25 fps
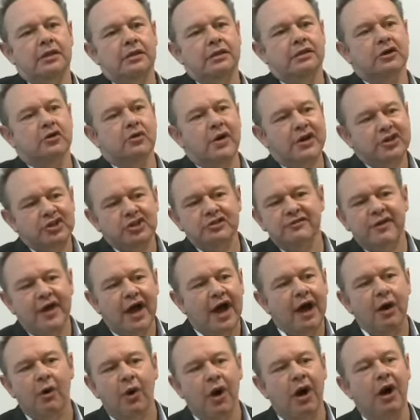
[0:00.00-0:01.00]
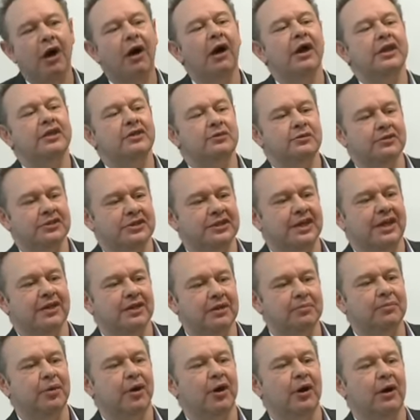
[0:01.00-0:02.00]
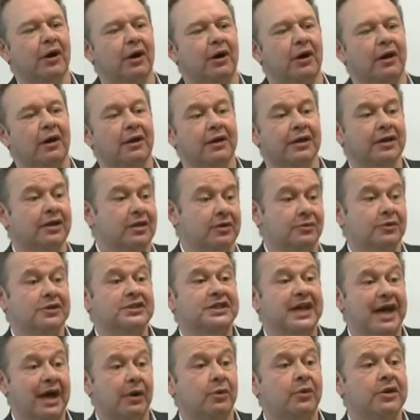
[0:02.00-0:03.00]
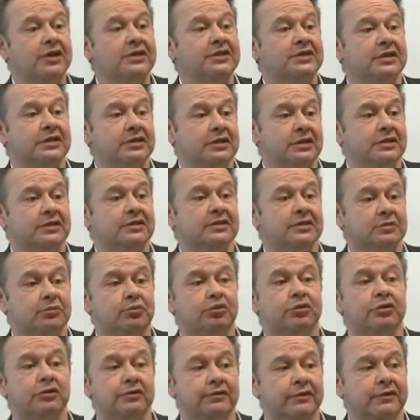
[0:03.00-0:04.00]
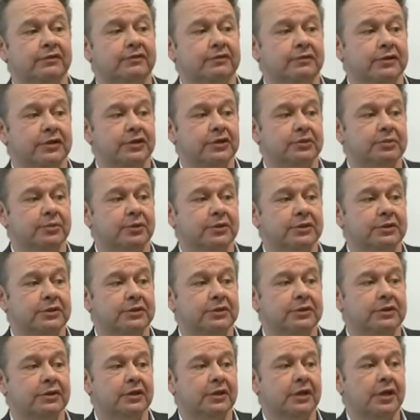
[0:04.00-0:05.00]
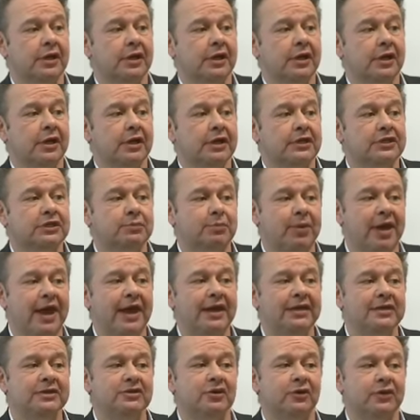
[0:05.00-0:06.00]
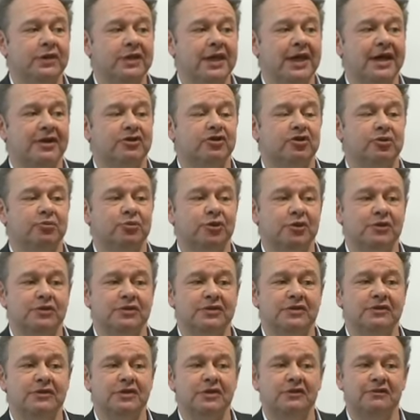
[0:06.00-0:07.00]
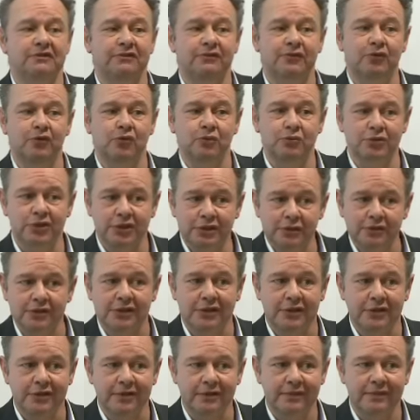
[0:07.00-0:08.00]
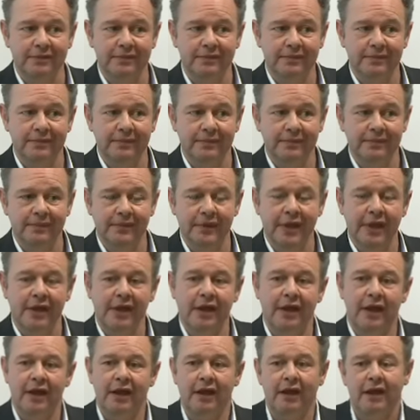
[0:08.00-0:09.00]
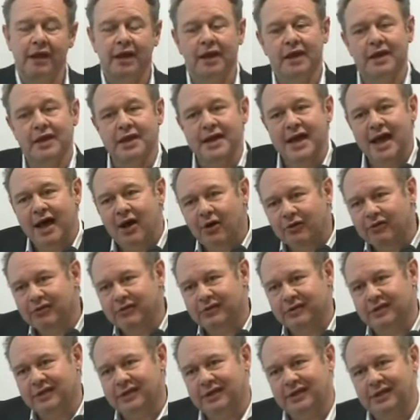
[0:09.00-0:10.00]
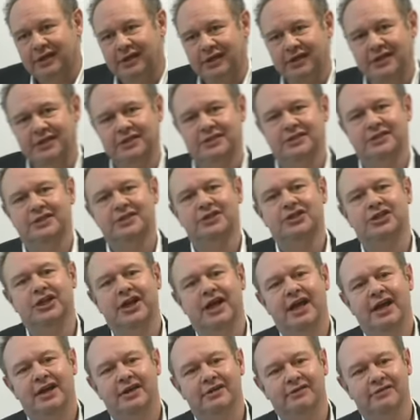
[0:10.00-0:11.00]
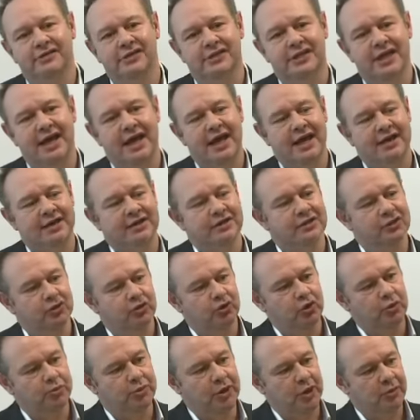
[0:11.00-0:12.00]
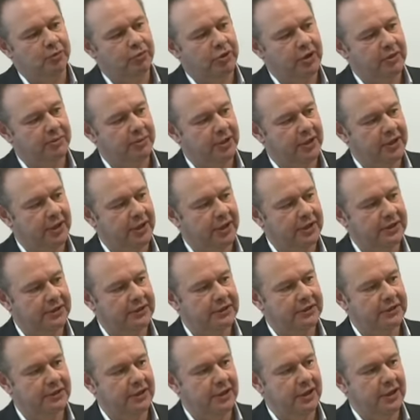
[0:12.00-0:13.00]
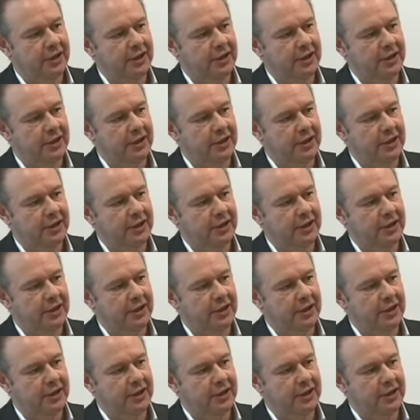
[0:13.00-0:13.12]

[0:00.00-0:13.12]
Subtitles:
The question of how high you set the bar, in other words, how easy it is to prove infringement, depends on the attributes of the informed user. Now that the ECJ have said in the Grupo Proma case,